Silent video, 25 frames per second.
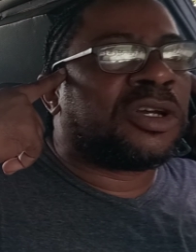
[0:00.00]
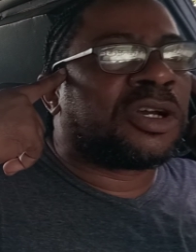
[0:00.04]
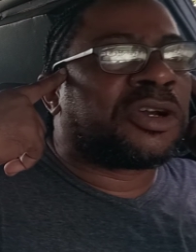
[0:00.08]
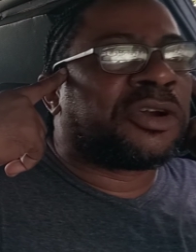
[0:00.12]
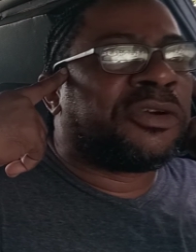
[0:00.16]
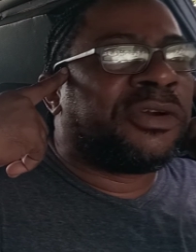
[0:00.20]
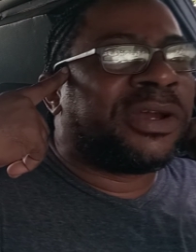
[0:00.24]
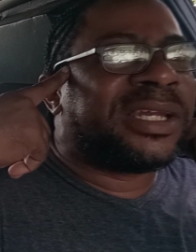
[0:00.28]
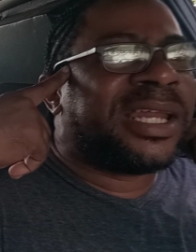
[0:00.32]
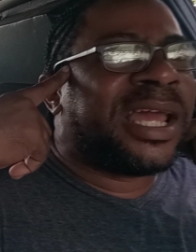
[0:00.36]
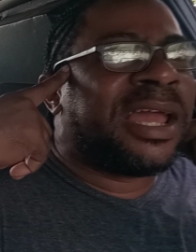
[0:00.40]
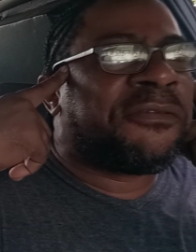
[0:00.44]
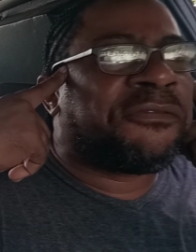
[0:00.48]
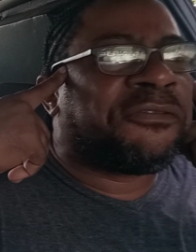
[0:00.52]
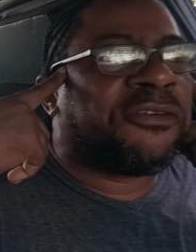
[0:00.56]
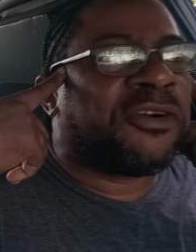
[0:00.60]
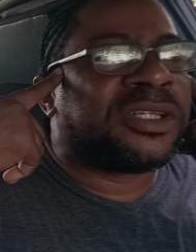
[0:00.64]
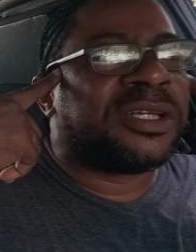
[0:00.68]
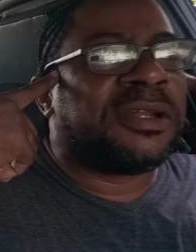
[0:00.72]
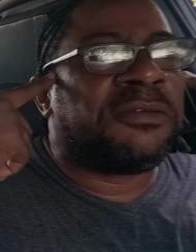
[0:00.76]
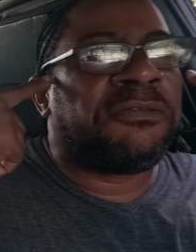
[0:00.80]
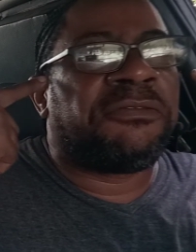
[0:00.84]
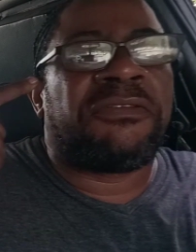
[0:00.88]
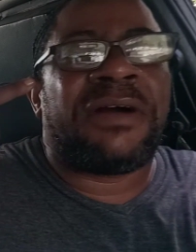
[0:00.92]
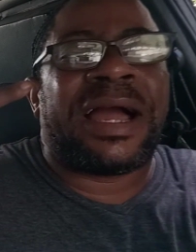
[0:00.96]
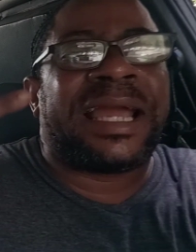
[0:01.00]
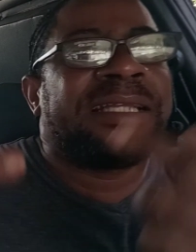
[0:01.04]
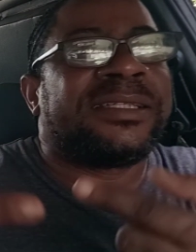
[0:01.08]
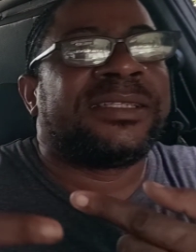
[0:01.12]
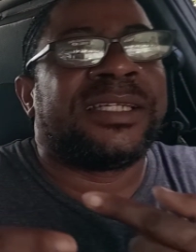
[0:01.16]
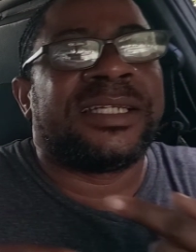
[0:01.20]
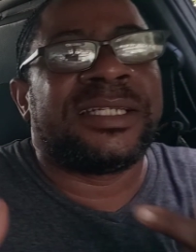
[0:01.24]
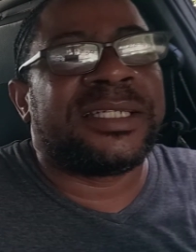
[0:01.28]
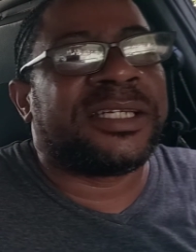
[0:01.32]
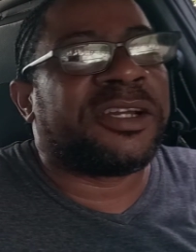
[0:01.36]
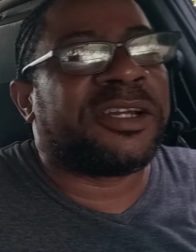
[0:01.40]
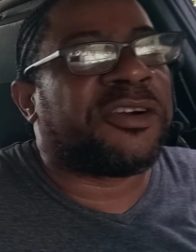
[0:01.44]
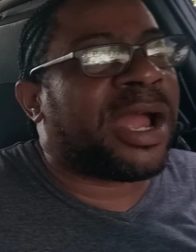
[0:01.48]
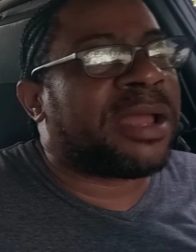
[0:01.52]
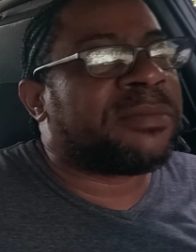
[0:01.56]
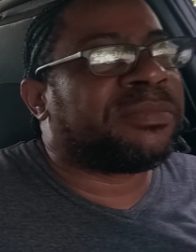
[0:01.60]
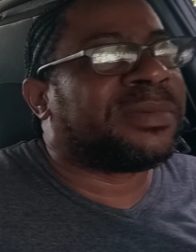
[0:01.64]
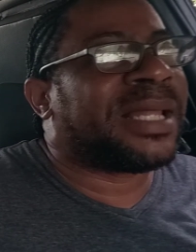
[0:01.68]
great effort in fighting crime.